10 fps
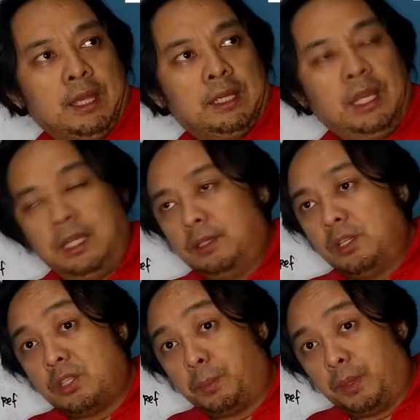Okay,
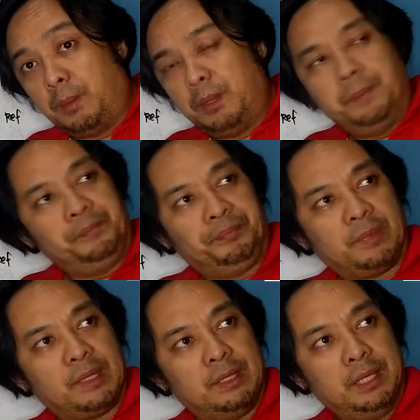this is the problem.
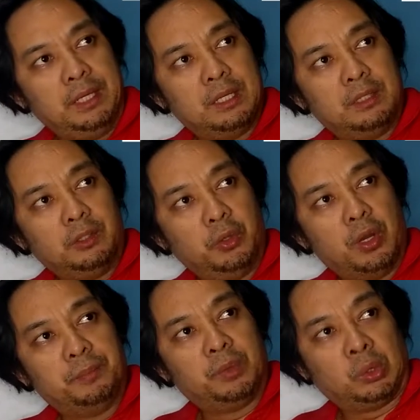A, uh, do you
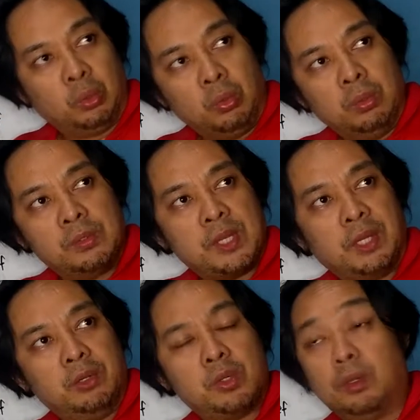have two
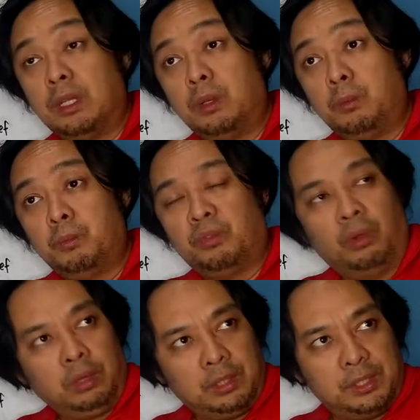sinusoidal
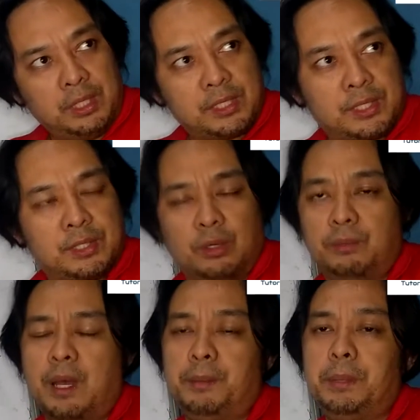voltages
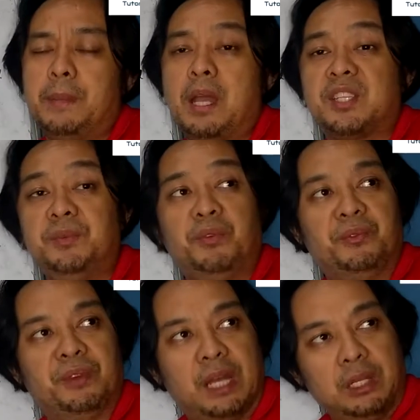of having maximum
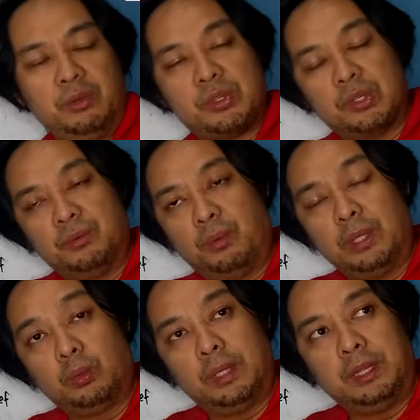values of
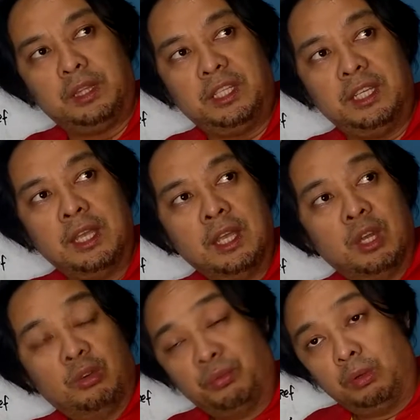120
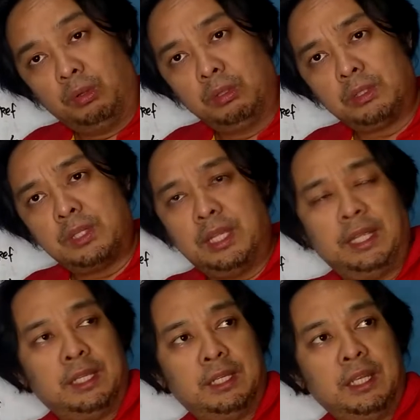volt
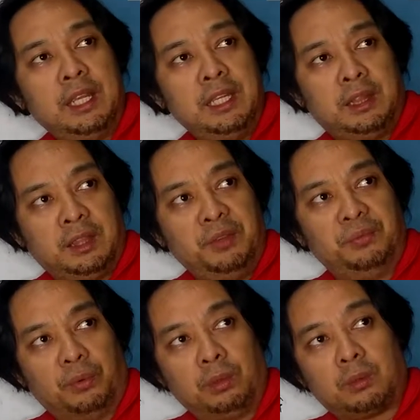and 80
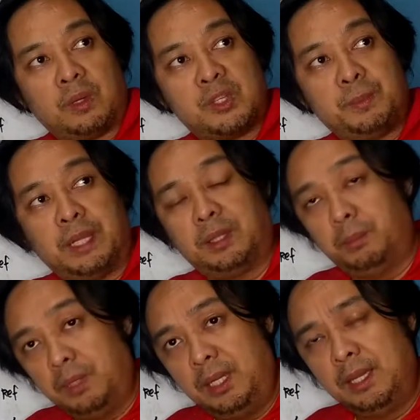volt
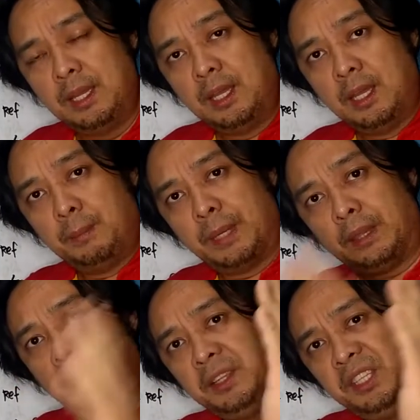respectively but
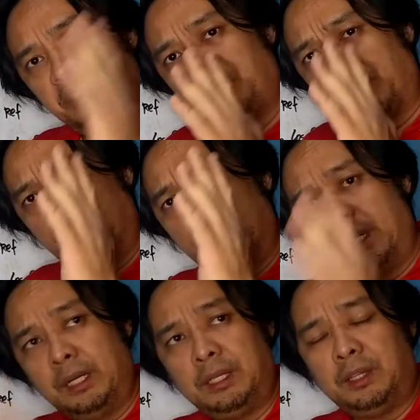they
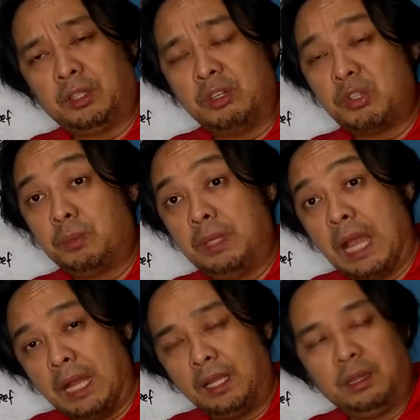differ in terms of the
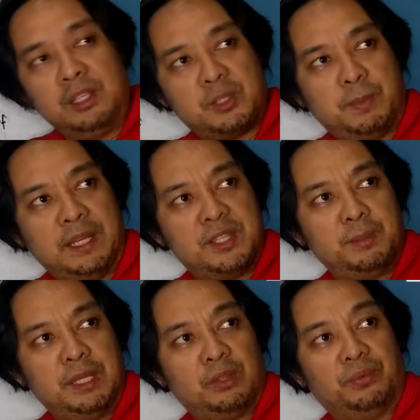angle
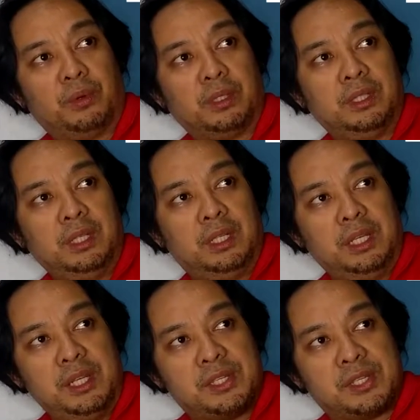displacement of 40
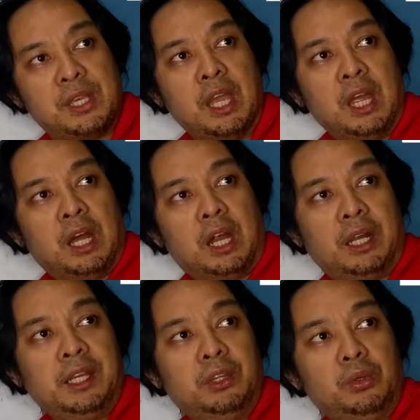degrees are
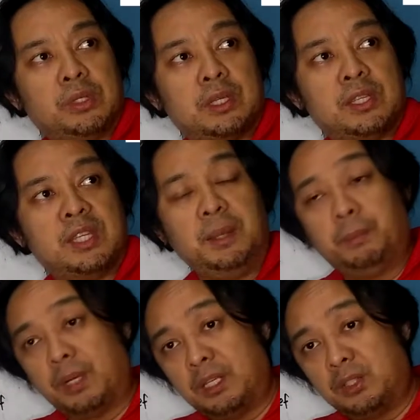induced at the same
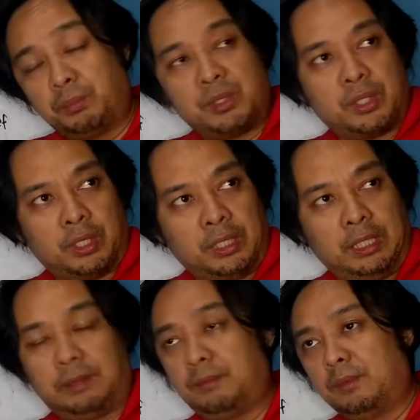branch of the
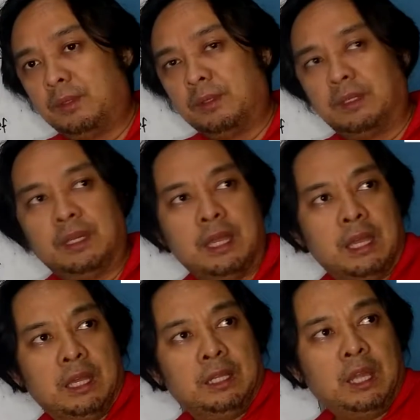circuit
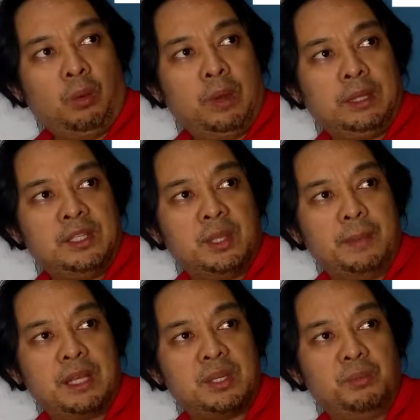now what is the
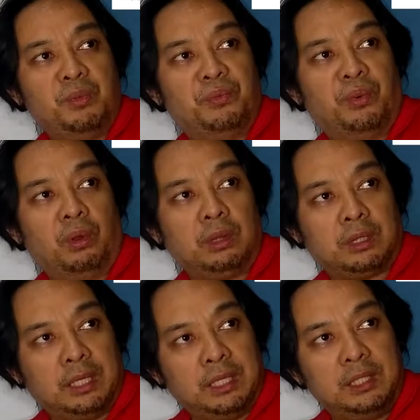maximum
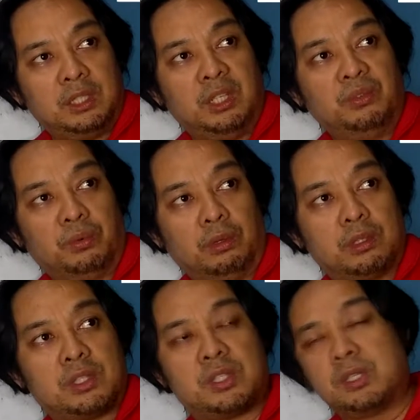voltage in
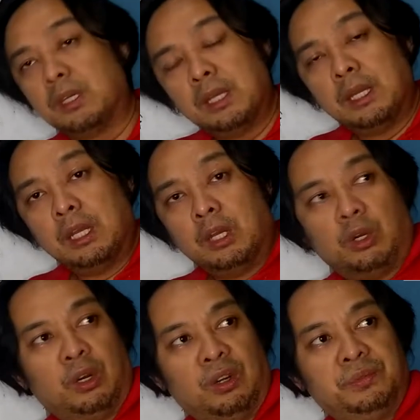volts
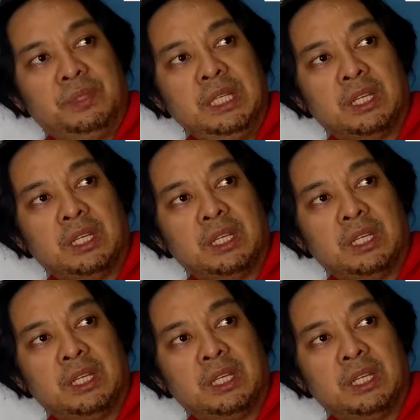of the